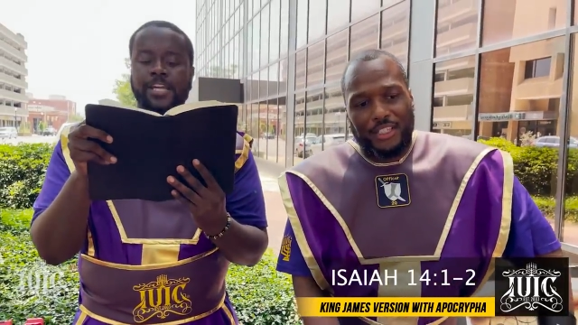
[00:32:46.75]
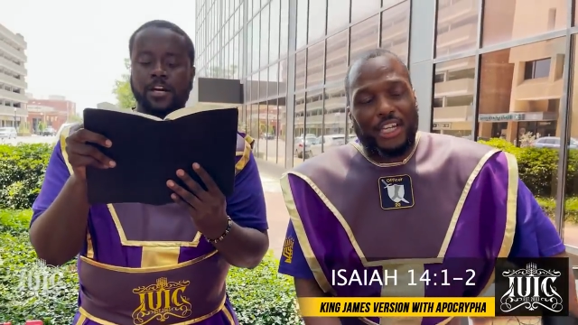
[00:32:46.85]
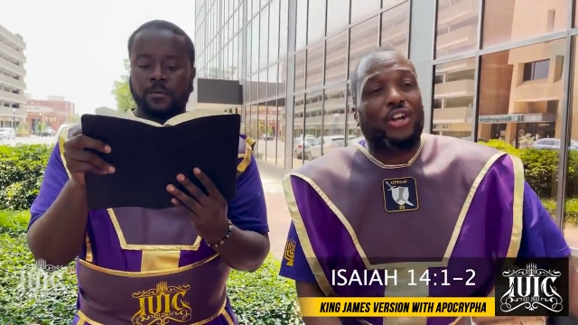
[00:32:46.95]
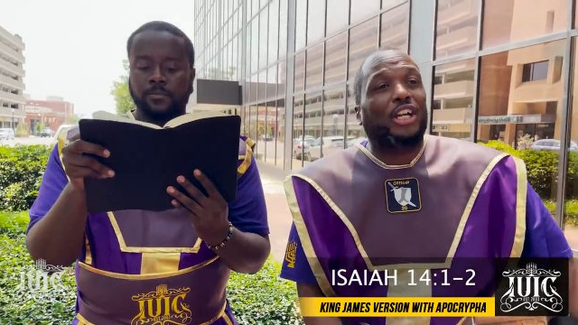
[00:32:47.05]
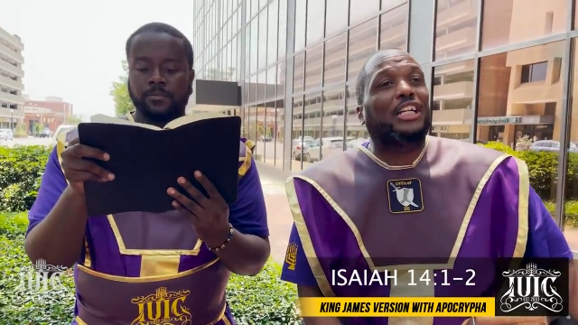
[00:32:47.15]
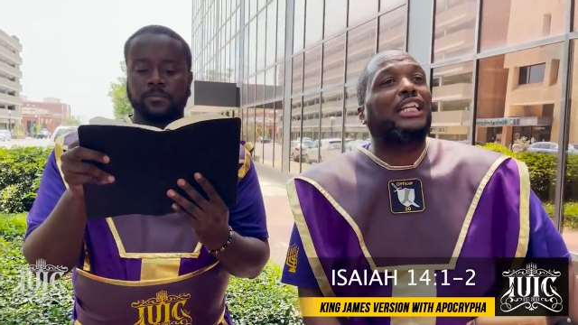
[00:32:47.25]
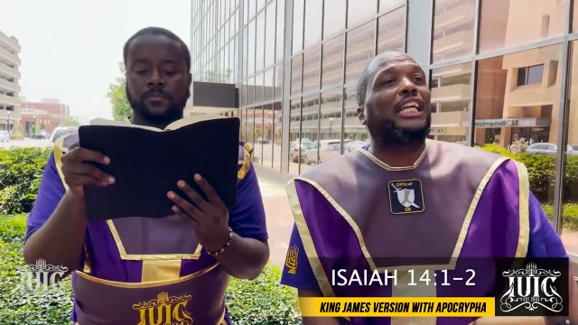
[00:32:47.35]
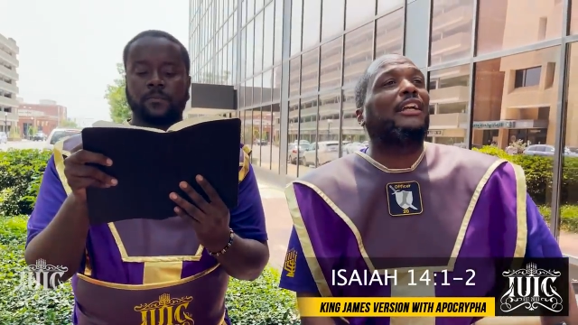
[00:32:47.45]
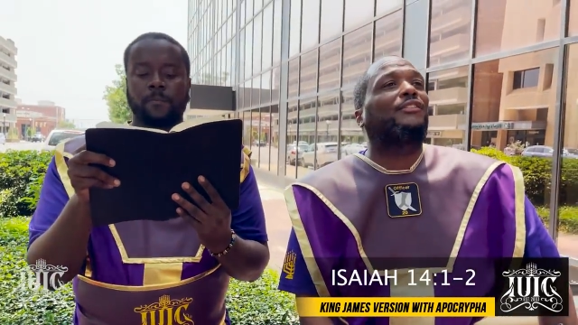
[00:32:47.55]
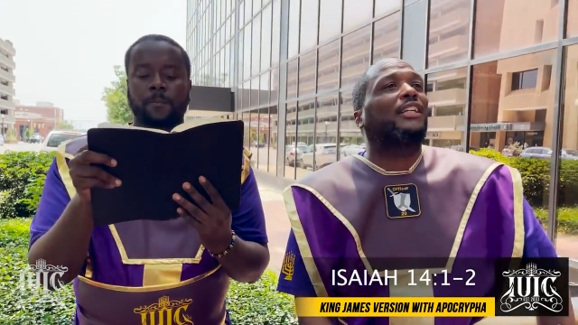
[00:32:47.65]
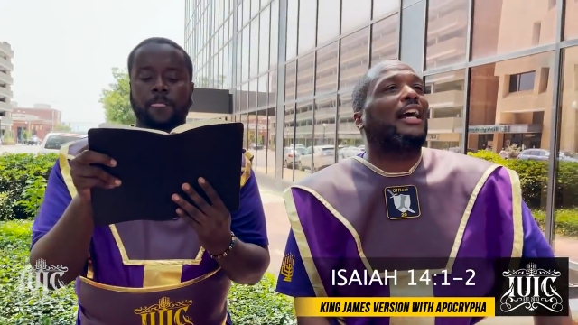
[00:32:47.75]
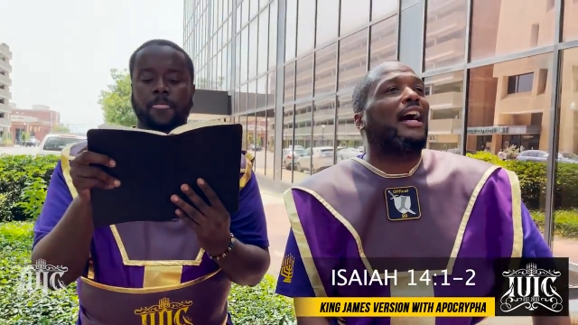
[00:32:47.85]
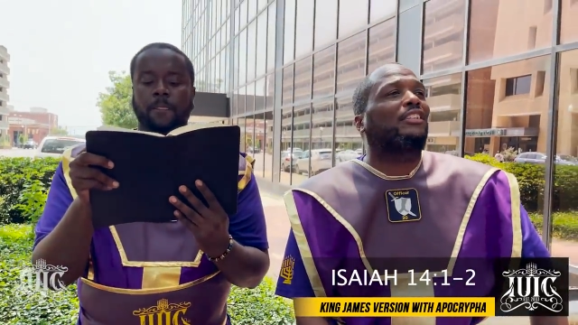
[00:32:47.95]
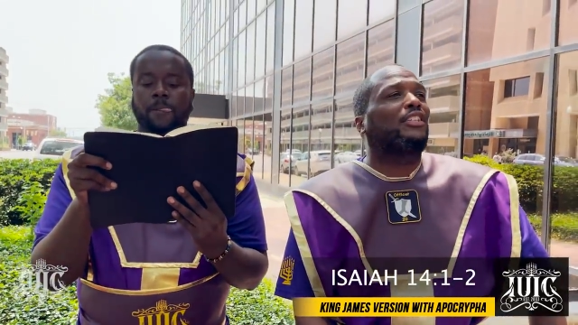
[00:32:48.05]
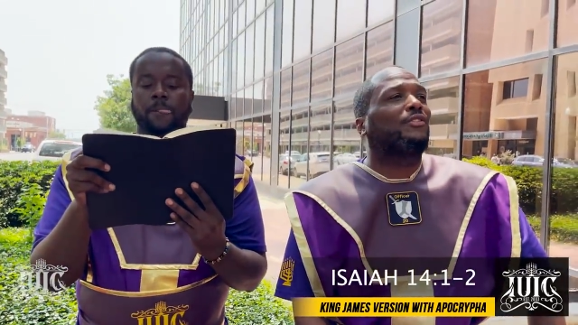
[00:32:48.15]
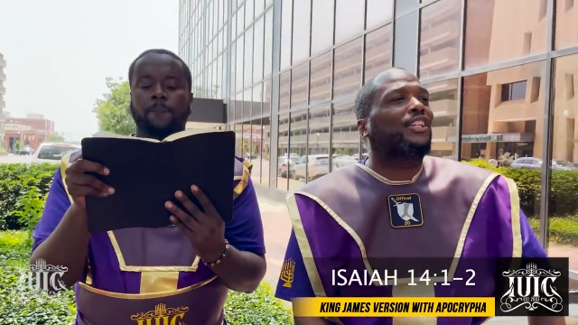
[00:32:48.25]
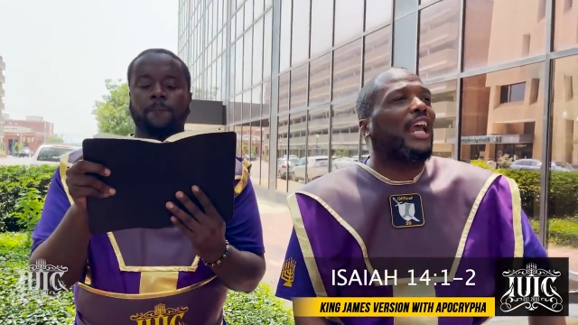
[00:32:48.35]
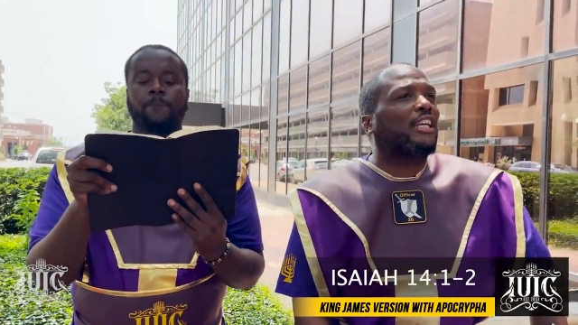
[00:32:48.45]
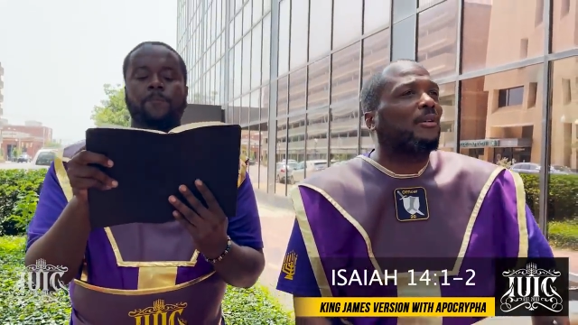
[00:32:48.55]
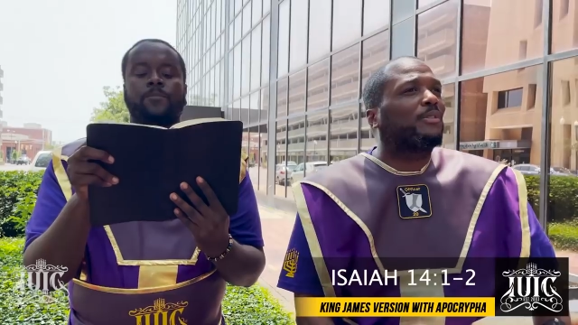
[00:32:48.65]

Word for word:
Speaker 1: They're going to cleave to the house of Jacob.